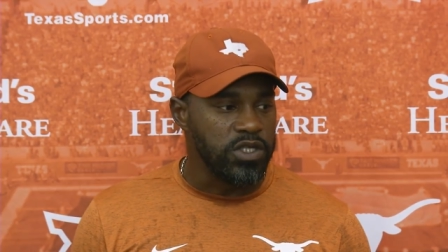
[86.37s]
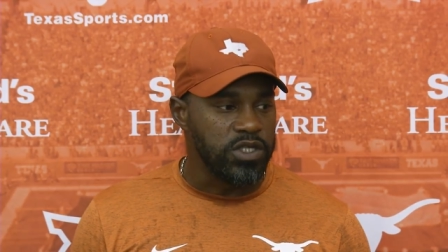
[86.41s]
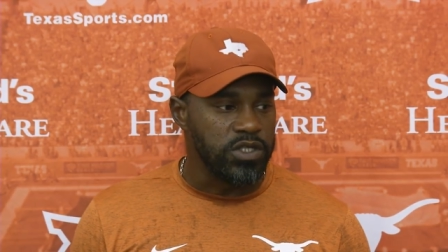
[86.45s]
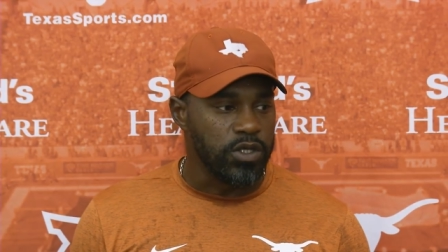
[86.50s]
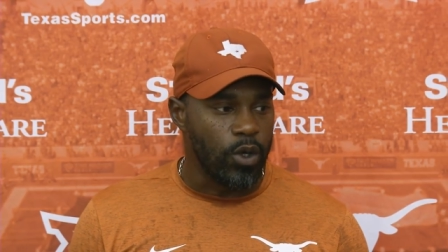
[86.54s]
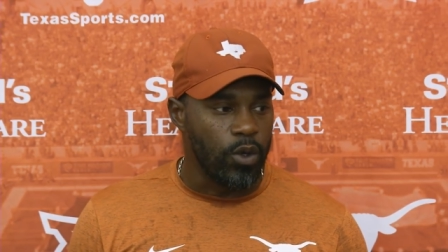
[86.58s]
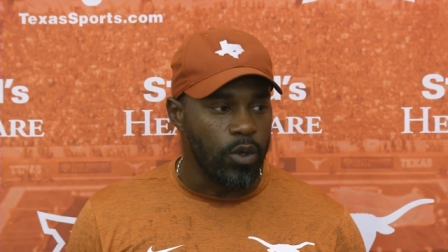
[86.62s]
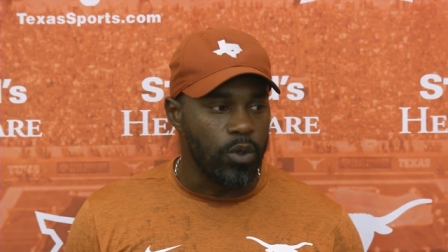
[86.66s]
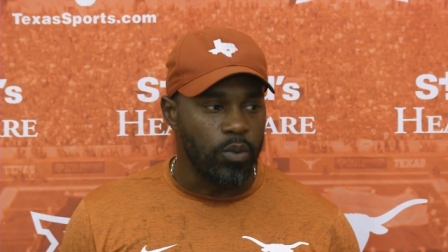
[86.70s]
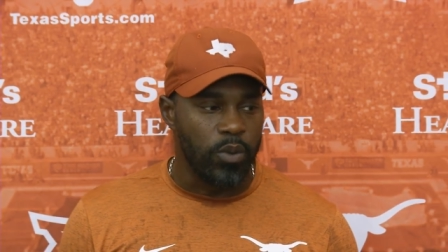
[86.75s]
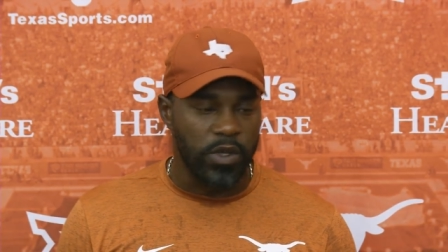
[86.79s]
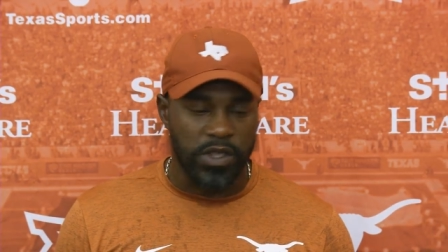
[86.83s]

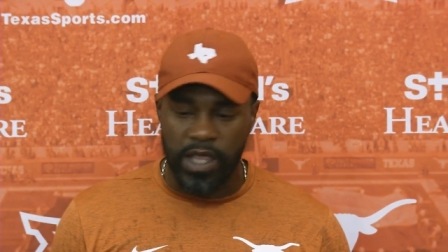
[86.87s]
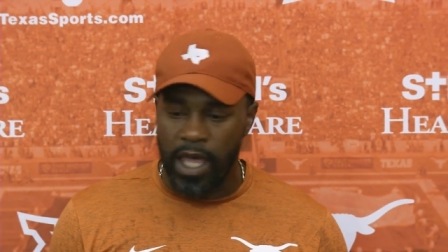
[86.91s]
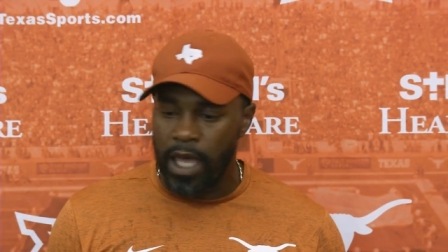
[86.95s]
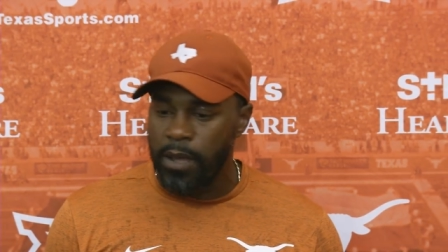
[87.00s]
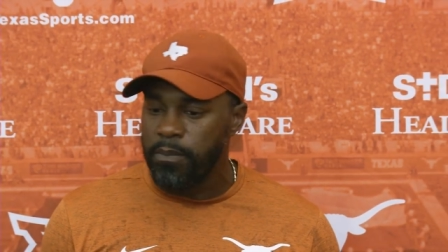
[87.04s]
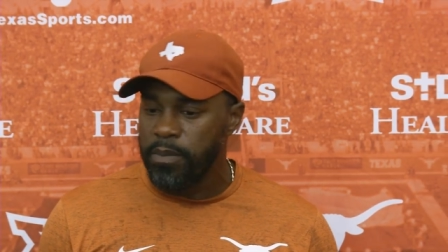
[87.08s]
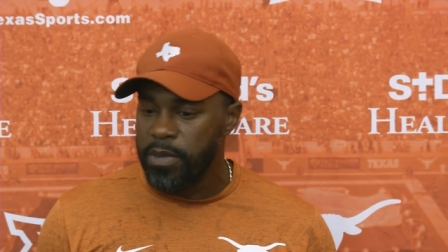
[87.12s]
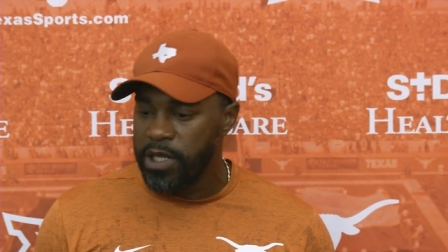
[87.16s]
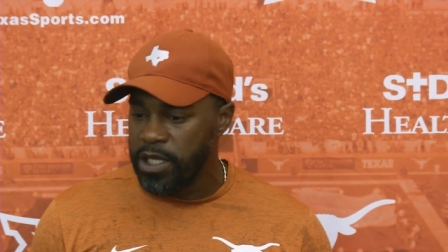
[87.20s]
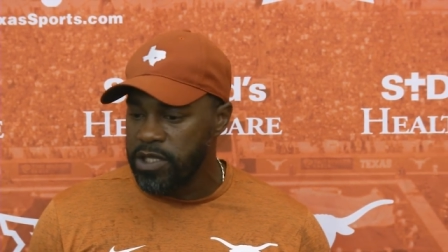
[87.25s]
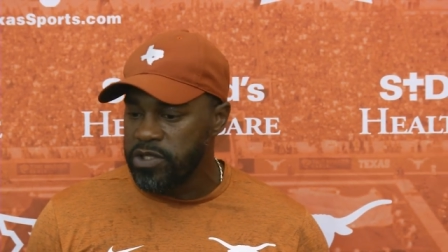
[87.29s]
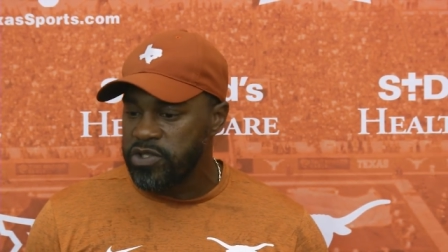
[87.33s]
So with
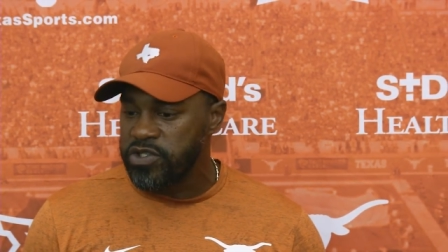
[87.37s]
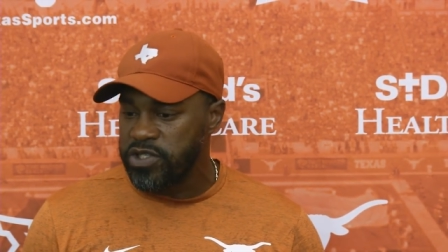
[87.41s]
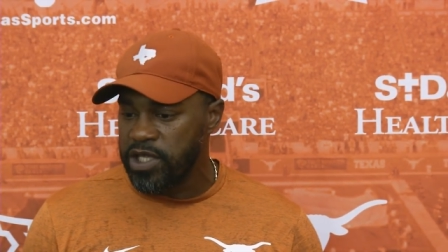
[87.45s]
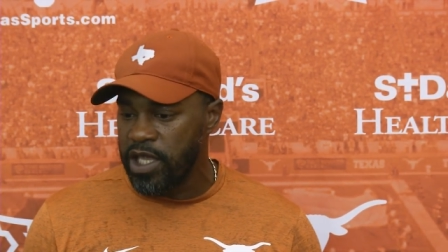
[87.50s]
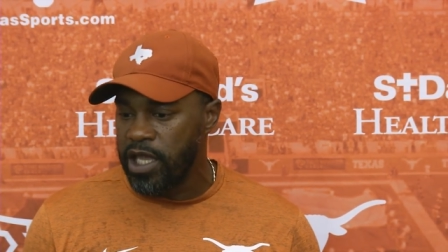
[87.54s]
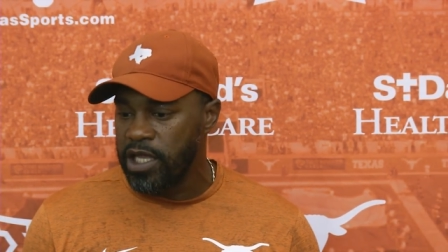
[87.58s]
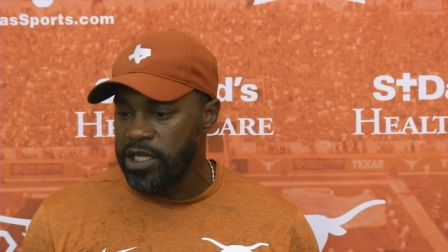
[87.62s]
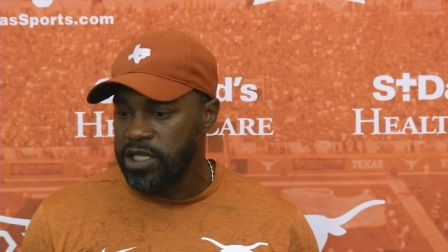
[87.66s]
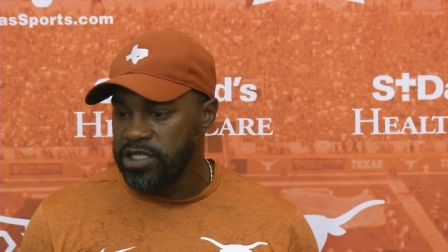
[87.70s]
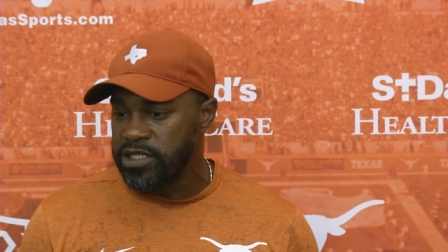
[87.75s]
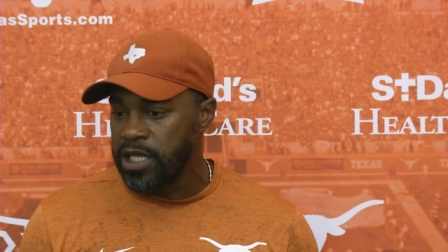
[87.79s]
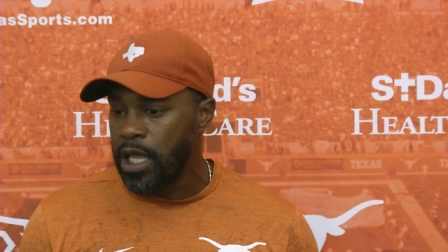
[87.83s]
that being
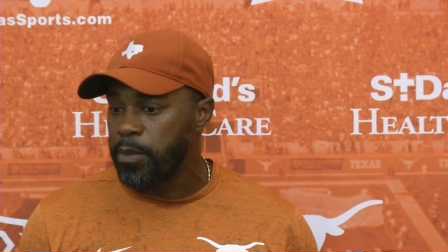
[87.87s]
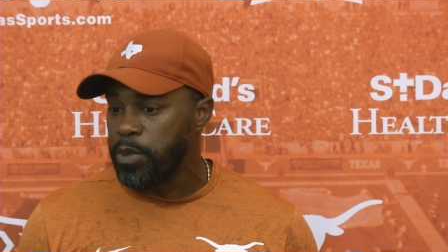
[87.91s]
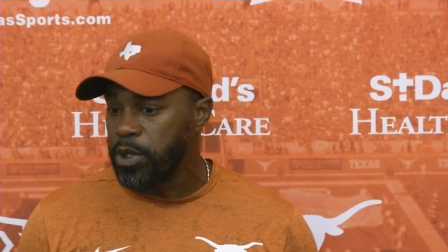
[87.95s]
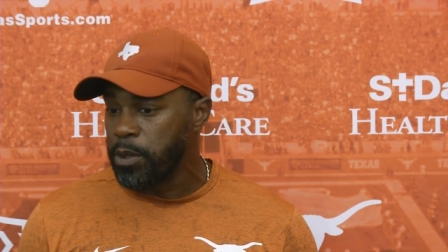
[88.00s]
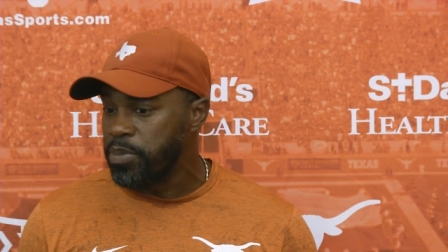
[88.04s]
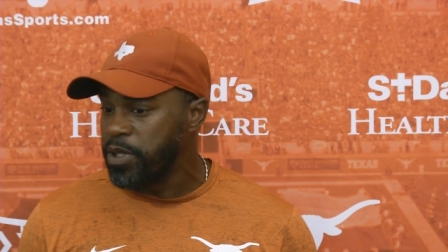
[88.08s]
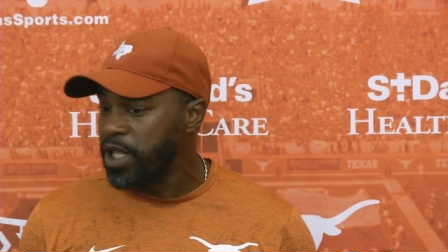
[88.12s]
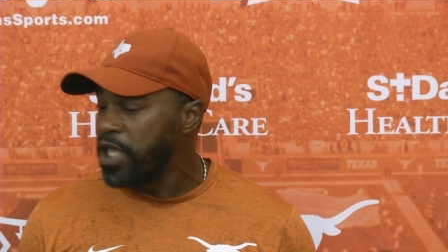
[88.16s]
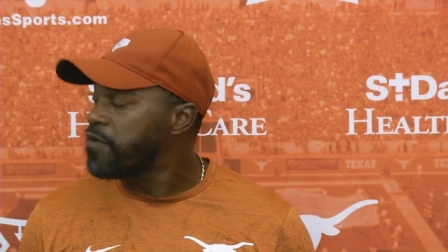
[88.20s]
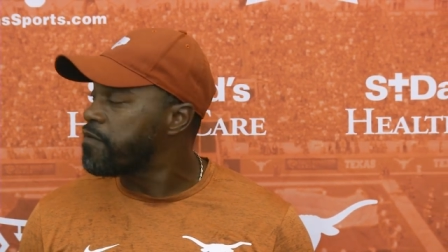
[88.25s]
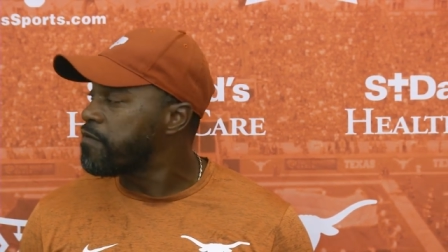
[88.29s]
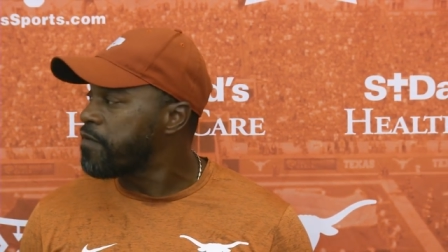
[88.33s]
said, he's able to
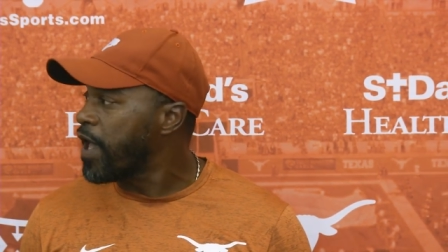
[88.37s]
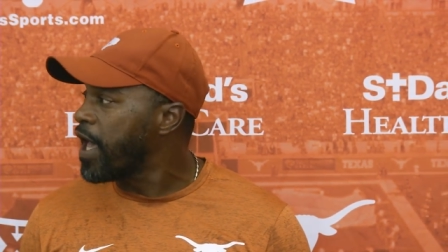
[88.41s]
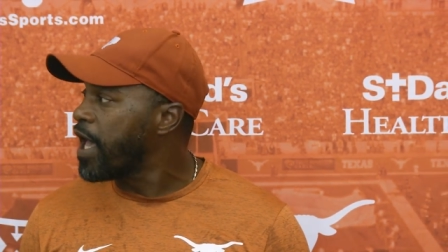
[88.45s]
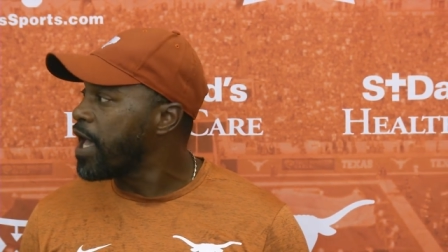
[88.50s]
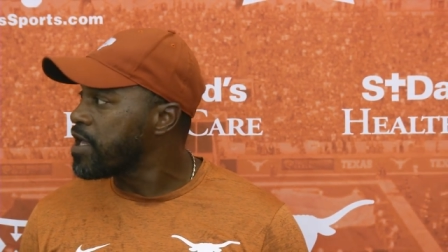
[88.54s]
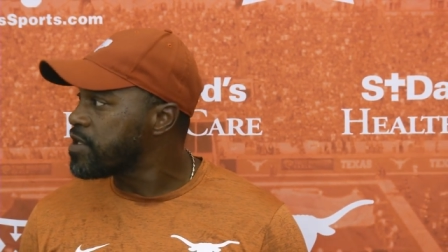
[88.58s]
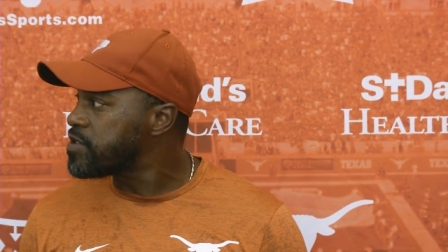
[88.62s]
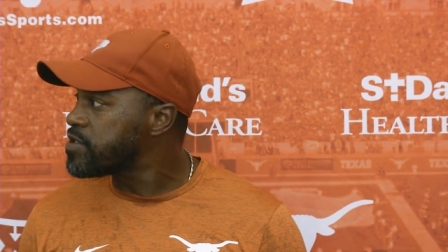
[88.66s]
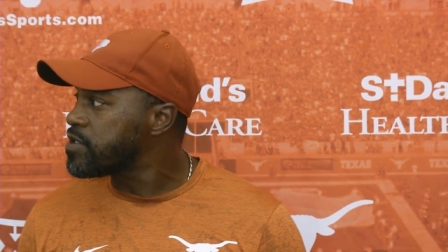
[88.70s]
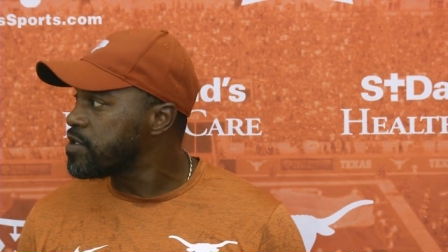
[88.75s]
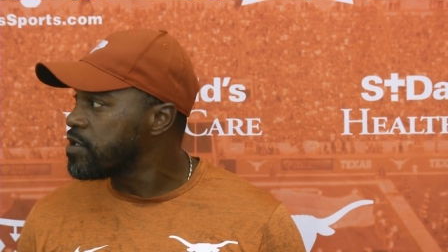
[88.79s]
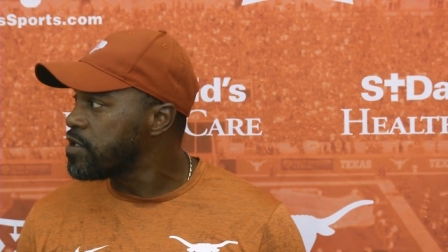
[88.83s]
play
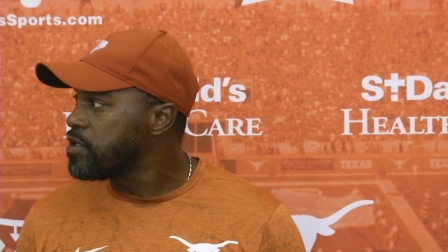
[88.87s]
fast.